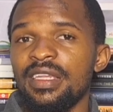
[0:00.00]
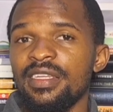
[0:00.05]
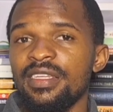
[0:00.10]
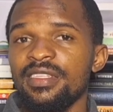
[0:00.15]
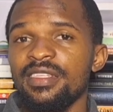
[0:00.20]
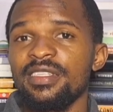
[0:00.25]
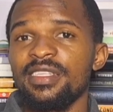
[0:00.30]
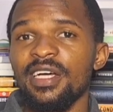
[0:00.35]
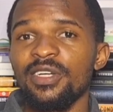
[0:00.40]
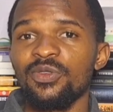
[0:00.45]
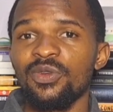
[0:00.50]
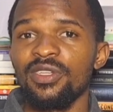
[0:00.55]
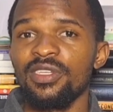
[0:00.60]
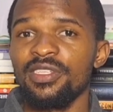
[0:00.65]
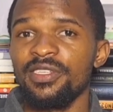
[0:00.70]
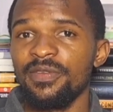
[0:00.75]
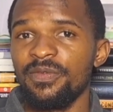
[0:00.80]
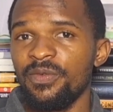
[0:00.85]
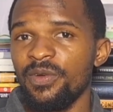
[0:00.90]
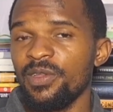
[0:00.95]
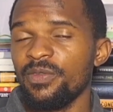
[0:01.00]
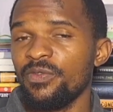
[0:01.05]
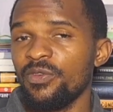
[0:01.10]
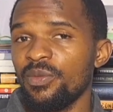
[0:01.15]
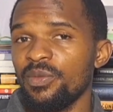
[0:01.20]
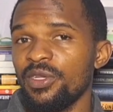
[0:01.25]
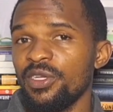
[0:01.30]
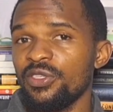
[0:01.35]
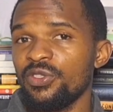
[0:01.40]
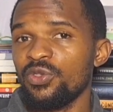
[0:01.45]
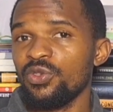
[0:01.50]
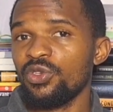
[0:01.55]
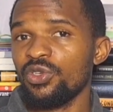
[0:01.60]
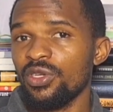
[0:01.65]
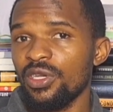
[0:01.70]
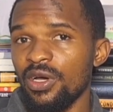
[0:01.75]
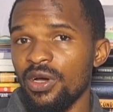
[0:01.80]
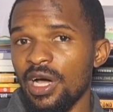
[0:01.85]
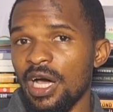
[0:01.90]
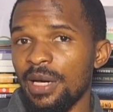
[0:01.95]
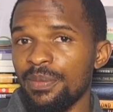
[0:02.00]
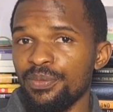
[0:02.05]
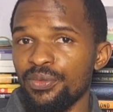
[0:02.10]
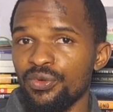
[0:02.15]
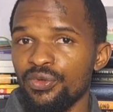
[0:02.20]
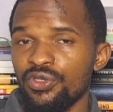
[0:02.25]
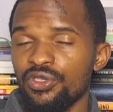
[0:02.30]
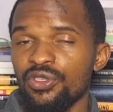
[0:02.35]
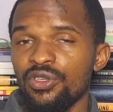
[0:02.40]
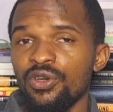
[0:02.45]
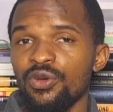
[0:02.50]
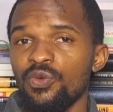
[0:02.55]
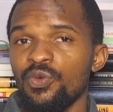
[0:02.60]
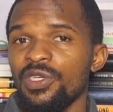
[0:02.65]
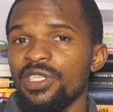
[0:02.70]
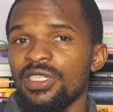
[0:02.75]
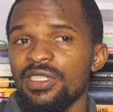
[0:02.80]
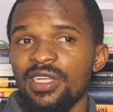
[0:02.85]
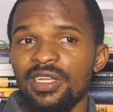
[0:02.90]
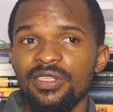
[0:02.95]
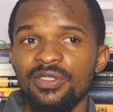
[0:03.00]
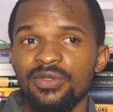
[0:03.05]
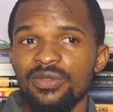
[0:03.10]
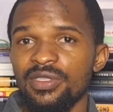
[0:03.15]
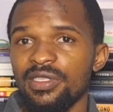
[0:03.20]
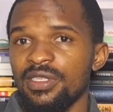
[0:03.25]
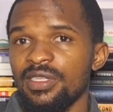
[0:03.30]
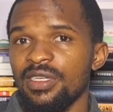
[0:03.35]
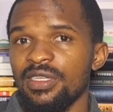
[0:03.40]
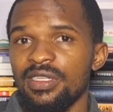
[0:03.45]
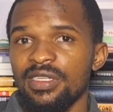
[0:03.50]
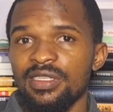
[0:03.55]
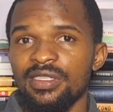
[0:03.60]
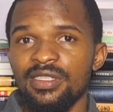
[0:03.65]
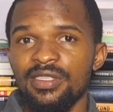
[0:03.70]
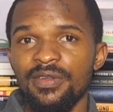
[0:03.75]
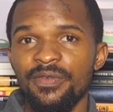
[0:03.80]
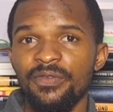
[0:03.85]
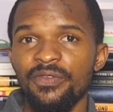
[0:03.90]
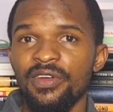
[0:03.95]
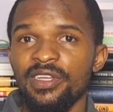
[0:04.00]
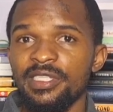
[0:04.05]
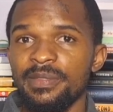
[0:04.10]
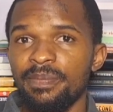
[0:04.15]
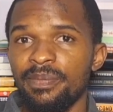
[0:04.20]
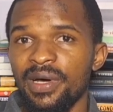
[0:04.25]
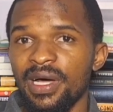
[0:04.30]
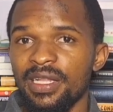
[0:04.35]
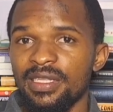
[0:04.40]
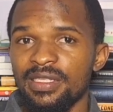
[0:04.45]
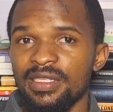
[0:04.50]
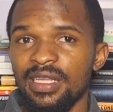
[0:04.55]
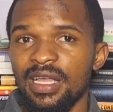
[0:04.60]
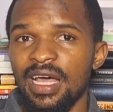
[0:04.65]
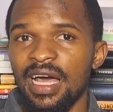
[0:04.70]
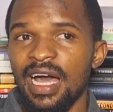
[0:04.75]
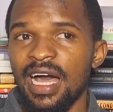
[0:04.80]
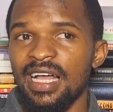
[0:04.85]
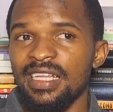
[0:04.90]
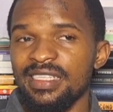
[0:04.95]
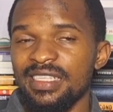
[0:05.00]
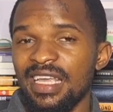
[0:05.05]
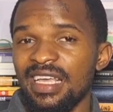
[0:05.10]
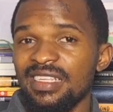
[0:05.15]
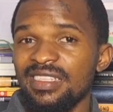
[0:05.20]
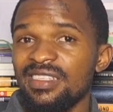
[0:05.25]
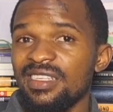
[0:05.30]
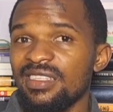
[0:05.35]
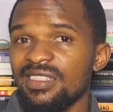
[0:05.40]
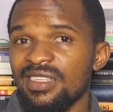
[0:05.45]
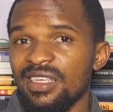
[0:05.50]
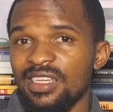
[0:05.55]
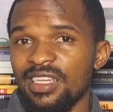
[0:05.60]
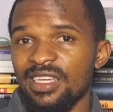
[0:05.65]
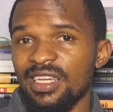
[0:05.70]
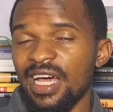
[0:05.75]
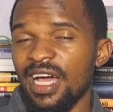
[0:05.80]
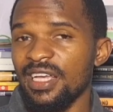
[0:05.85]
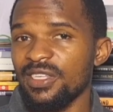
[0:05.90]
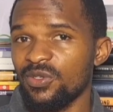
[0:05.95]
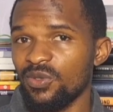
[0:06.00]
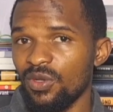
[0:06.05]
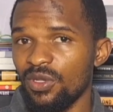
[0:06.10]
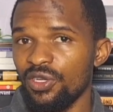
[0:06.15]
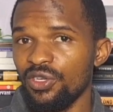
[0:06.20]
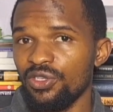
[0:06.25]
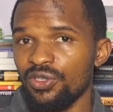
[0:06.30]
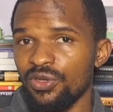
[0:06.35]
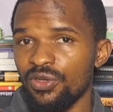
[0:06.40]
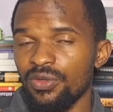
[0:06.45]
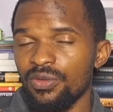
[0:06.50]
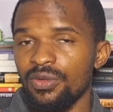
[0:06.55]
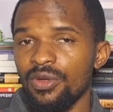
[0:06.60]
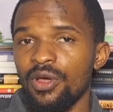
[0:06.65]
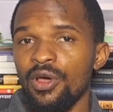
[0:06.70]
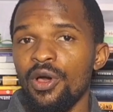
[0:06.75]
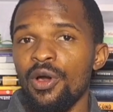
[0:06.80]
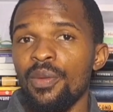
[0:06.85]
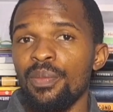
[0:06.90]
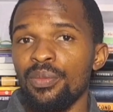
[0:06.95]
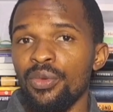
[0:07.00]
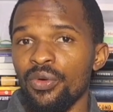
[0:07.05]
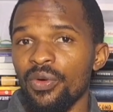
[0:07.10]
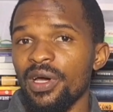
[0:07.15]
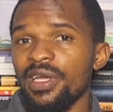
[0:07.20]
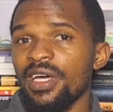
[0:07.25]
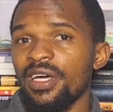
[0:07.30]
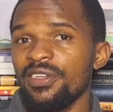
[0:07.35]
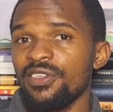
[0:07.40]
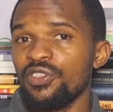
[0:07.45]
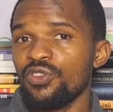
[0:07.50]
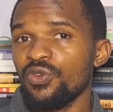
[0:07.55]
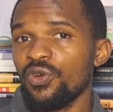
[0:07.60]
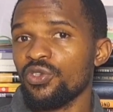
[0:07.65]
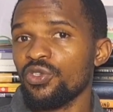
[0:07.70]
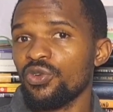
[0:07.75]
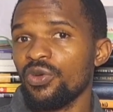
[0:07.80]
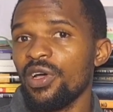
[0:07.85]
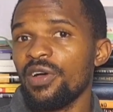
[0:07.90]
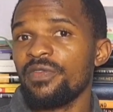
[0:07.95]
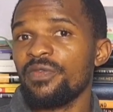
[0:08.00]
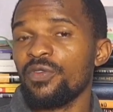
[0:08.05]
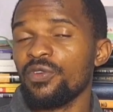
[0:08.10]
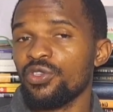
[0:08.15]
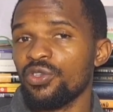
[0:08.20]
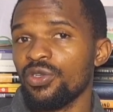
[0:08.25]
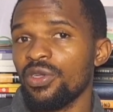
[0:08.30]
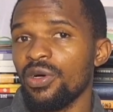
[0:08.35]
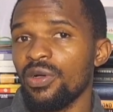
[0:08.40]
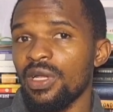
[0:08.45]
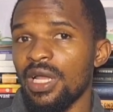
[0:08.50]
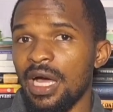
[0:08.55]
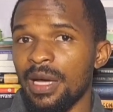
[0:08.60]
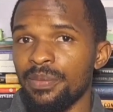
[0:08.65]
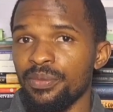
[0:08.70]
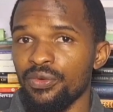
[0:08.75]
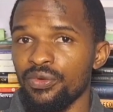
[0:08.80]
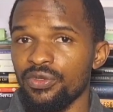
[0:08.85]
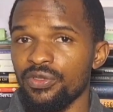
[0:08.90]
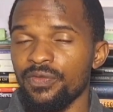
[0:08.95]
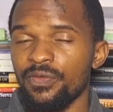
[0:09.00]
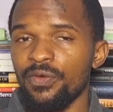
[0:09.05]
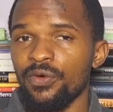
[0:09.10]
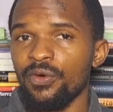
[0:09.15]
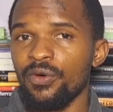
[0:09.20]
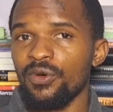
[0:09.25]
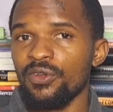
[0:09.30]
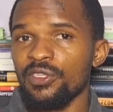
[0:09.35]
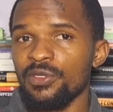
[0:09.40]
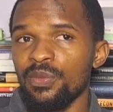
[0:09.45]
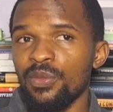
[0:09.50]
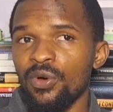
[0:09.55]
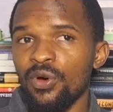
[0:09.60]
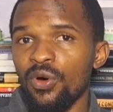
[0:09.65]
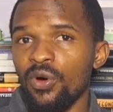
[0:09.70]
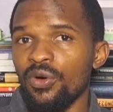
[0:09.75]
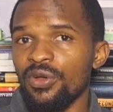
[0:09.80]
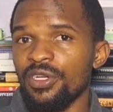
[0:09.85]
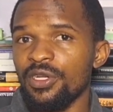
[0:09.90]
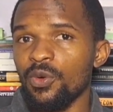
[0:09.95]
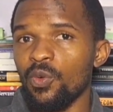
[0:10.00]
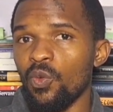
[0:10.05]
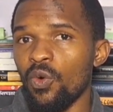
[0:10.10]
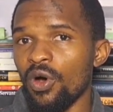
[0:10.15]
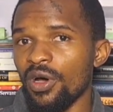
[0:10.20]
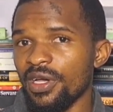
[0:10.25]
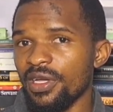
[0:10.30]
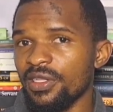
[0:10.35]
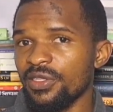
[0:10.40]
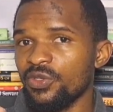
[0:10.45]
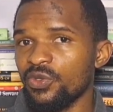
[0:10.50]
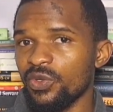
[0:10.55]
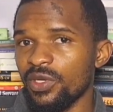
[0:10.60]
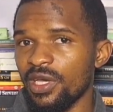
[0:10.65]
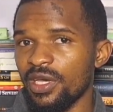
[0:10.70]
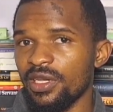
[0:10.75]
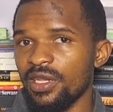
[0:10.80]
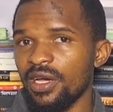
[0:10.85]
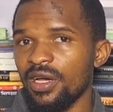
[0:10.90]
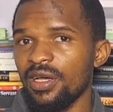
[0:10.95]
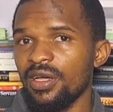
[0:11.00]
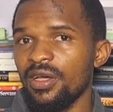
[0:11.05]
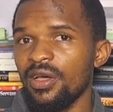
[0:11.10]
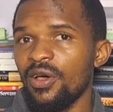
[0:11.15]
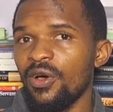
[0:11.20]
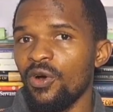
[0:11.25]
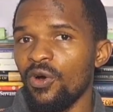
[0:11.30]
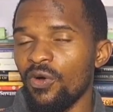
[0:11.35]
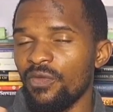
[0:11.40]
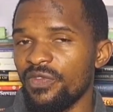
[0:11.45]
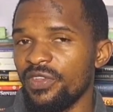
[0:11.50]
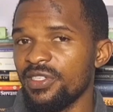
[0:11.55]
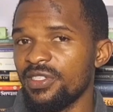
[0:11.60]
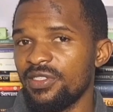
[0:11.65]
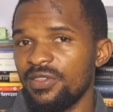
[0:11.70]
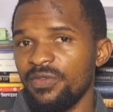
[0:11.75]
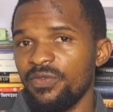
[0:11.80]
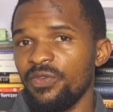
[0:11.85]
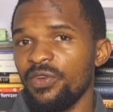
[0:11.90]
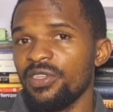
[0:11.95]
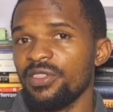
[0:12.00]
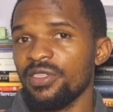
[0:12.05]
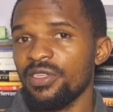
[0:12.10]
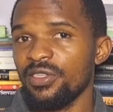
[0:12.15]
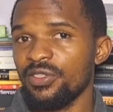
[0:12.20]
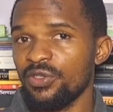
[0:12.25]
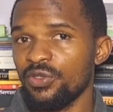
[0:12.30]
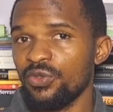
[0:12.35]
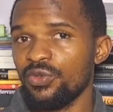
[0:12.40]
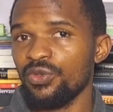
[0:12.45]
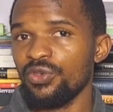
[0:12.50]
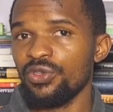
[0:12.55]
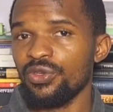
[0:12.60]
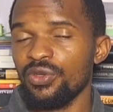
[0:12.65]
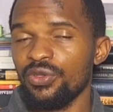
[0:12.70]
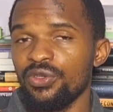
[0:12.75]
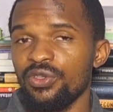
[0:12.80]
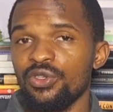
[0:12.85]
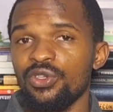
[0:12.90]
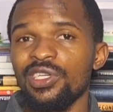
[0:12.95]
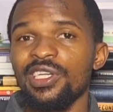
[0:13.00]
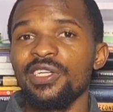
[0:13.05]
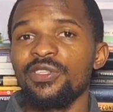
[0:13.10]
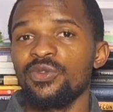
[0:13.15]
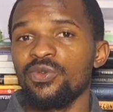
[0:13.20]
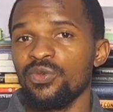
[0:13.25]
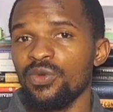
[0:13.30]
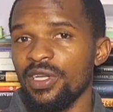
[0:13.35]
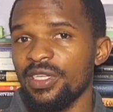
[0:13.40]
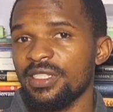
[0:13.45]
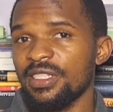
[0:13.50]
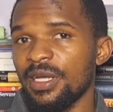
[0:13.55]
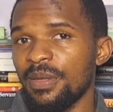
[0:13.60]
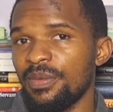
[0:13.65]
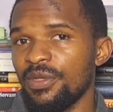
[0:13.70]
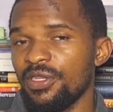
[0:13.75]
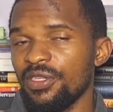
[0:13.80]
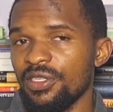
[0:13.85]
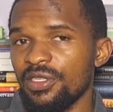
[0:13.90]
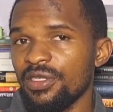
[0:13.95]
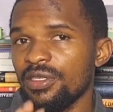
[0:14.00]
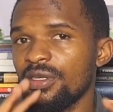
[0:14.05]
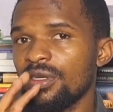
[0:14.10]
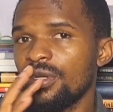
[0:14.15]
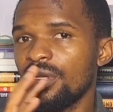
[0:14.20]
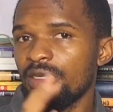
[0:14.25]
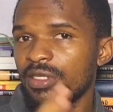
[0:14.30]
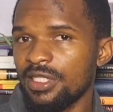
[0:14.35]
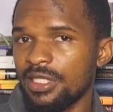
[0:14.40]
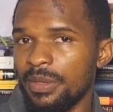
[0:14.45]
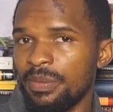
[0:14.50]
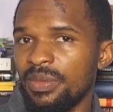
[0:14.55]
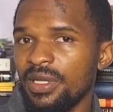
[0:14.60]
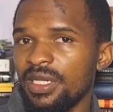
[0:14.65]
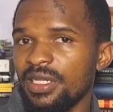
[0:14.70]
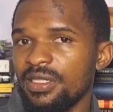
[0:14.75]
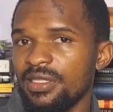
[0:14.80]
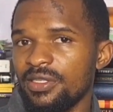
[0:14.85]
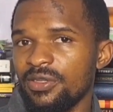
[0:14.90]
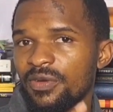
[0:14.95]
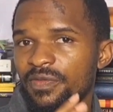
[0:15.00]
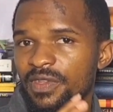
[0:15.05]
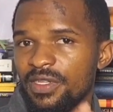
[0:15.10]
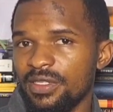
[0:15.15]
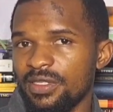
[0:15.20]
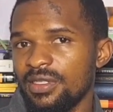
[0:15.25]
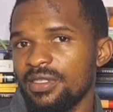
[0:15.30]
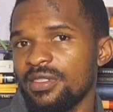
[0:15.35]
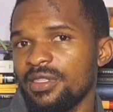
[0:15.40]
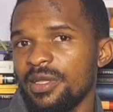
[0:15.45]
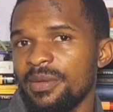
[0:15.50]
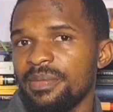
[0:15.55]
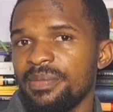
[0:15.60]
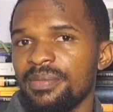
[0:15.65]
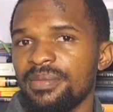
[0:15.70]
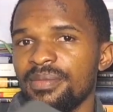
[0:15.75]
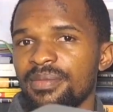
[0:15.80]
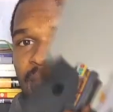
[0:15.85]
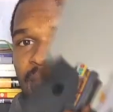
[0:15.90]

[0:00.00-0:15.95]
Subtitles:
This is actually different from the institutional approach, which tends to see these different parts as existing in isolation. But rather, this structural functional approach focuses more on the working together of these different institutions in order to establish stability of the system.